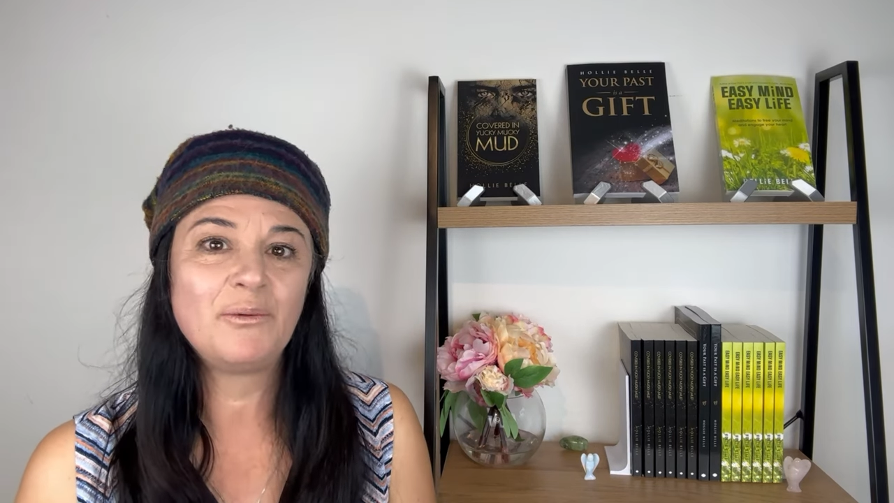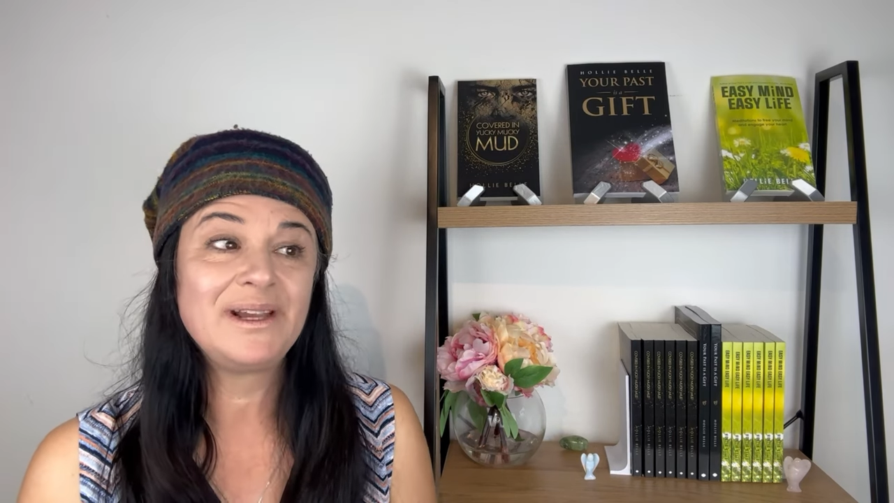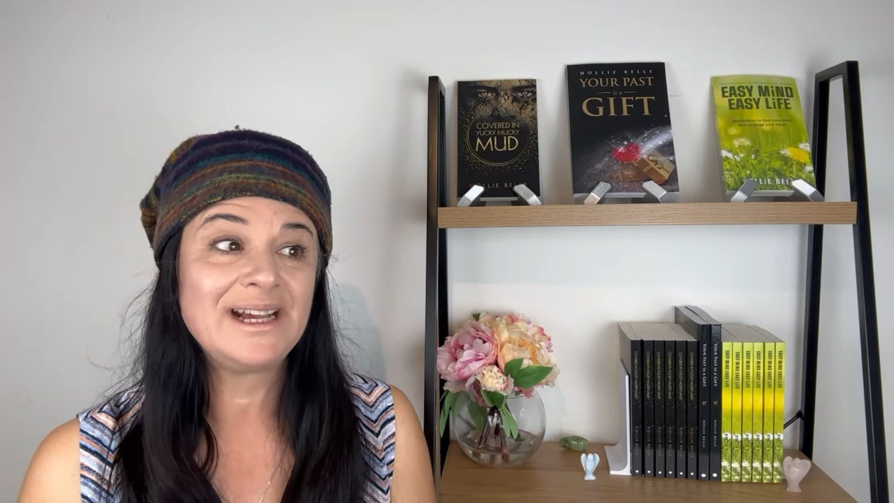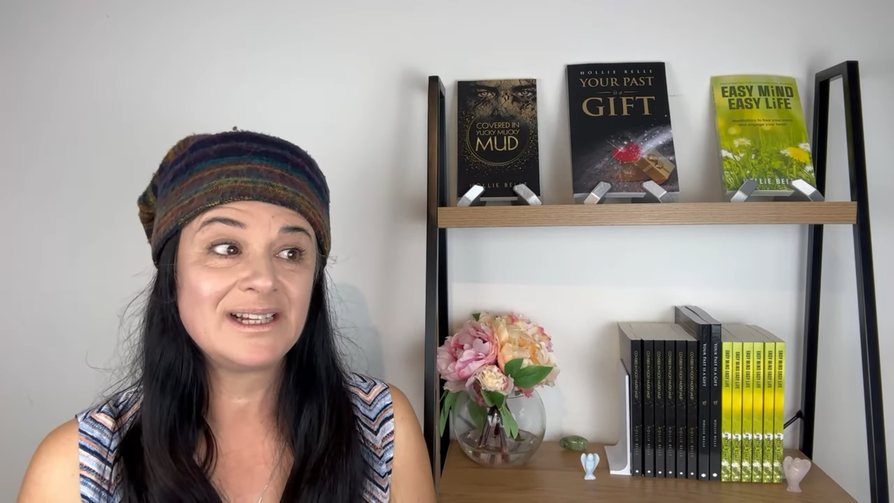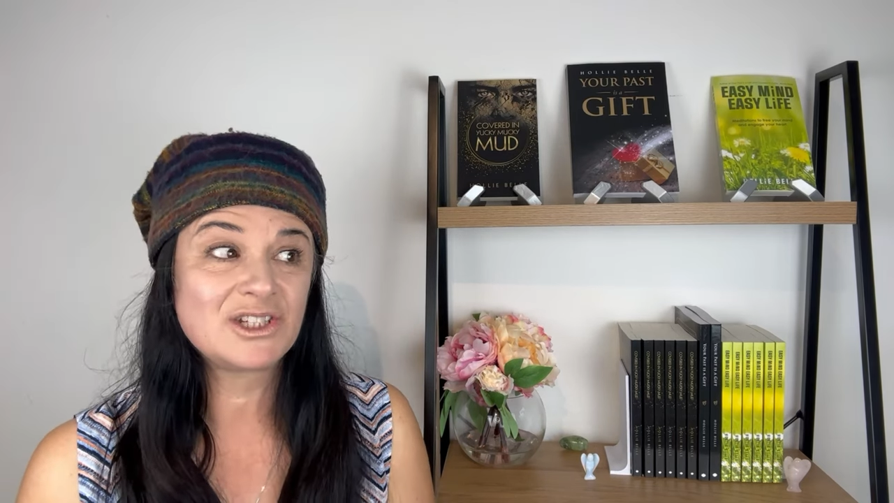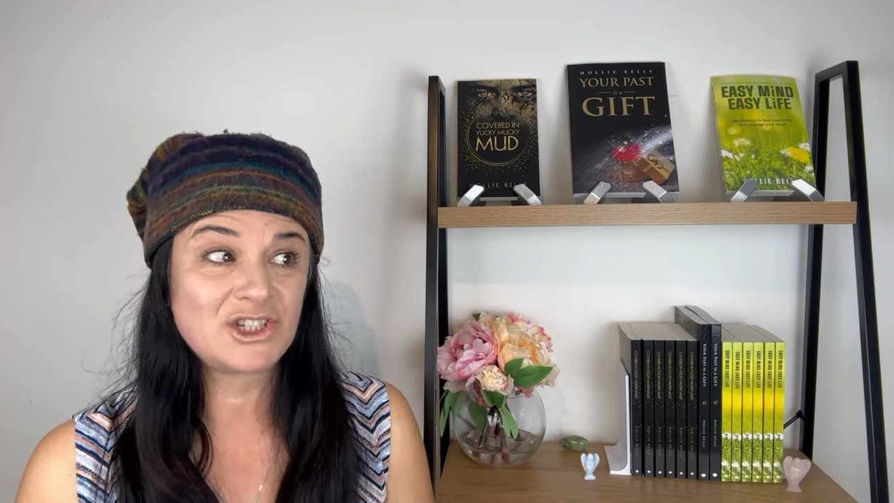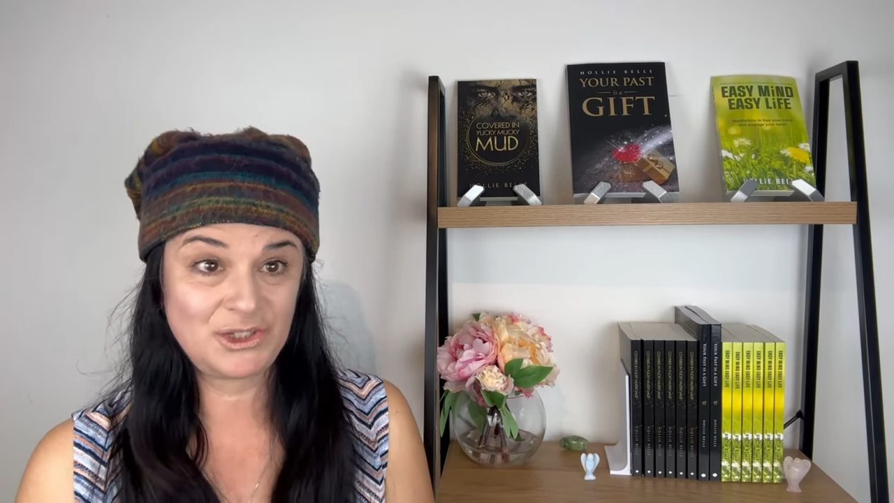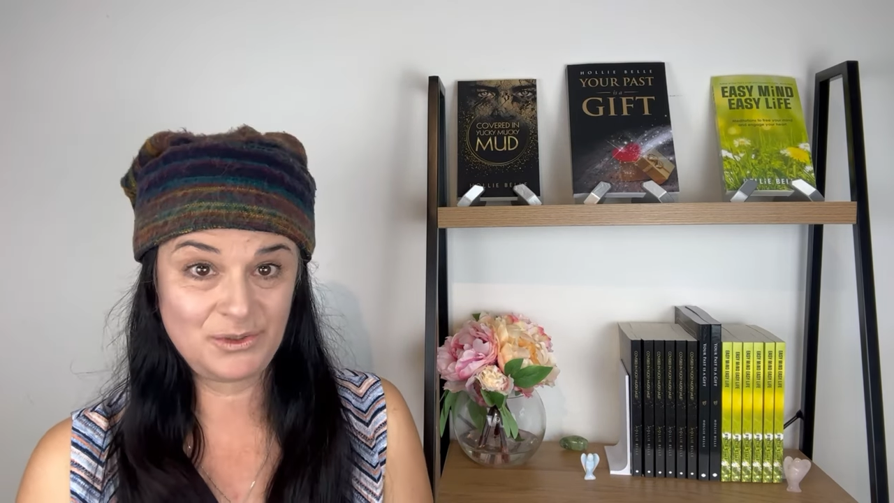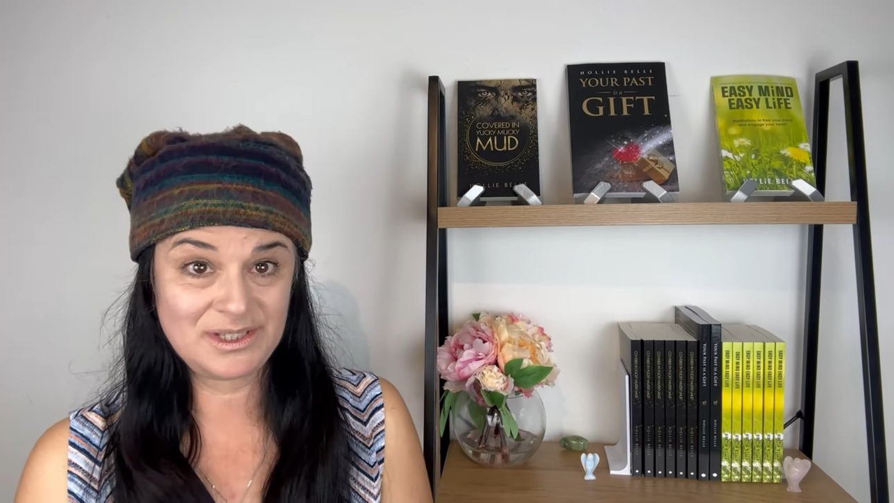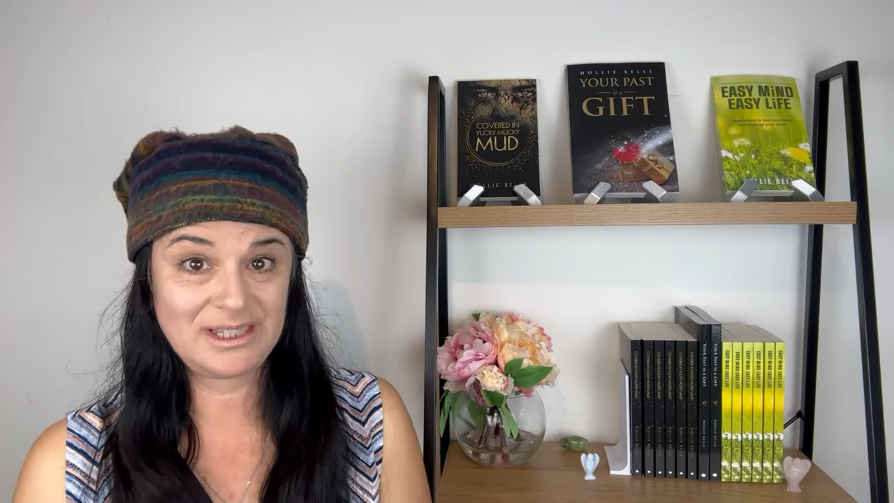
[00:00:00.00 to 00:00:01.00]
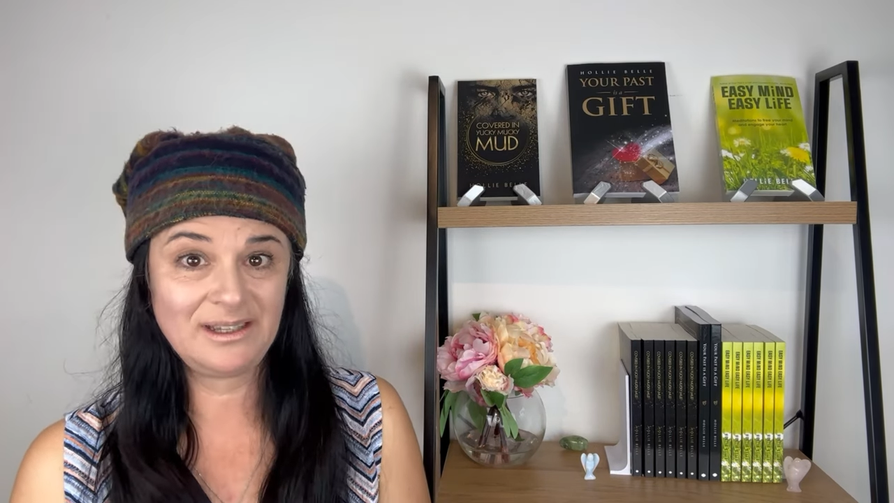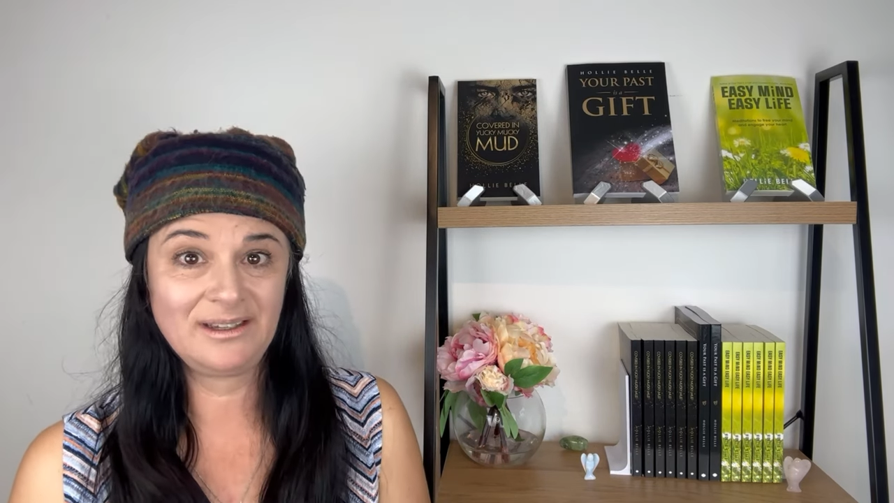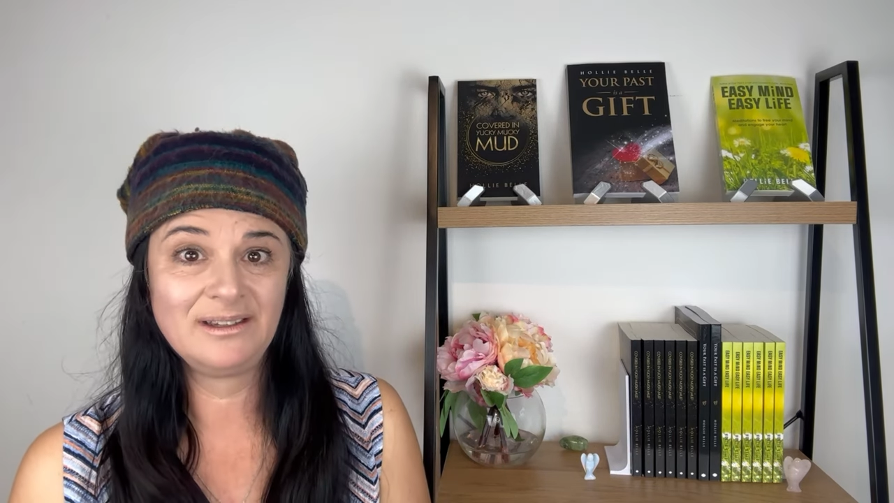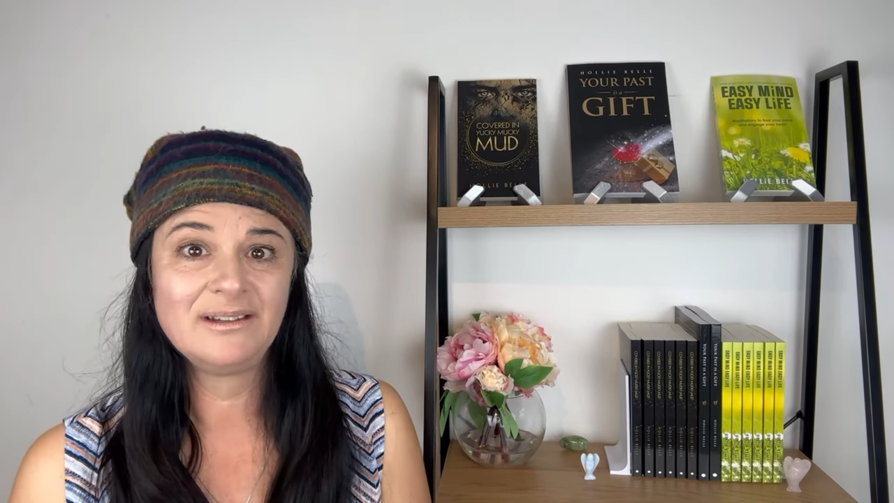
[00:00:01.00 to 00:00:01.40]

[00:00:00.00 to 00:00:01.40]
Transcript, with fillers: we are choosing.